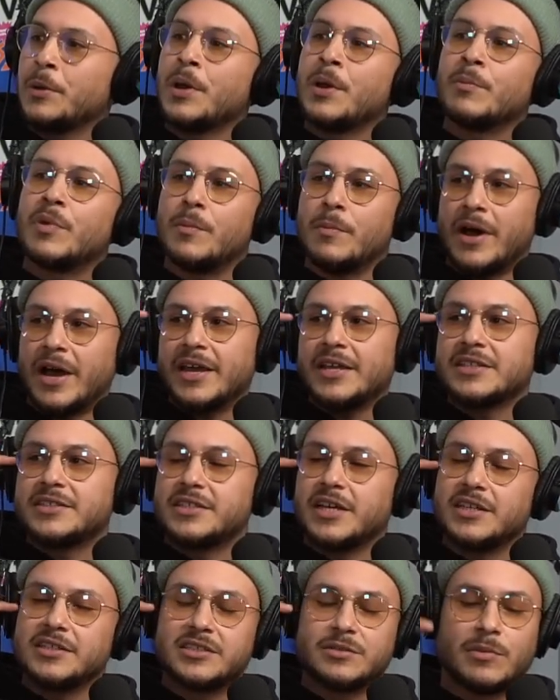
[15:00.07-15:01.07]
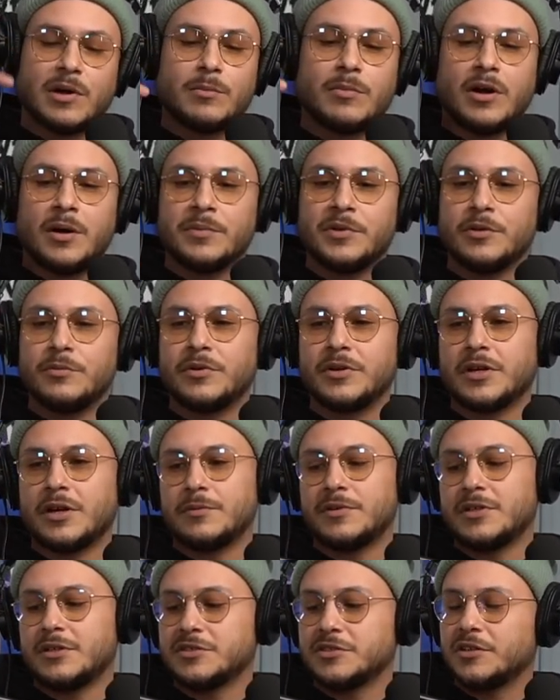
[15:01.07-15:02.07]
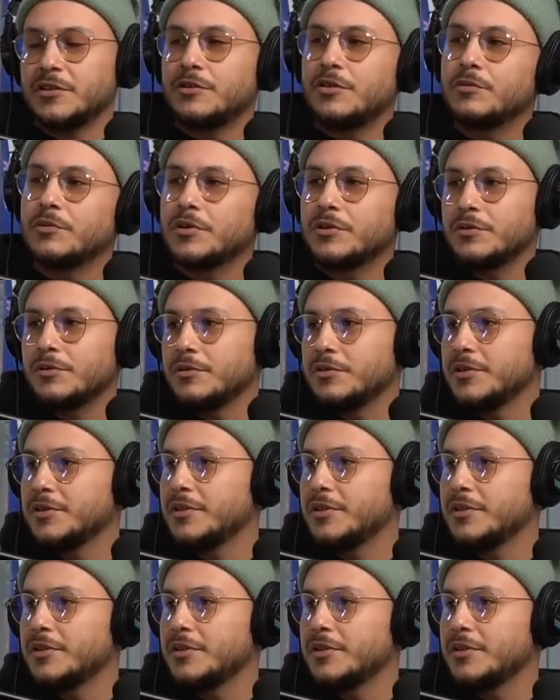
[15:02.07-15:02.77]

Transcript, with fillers: Right. But my intention, my mom knew what I was trying to go recruit in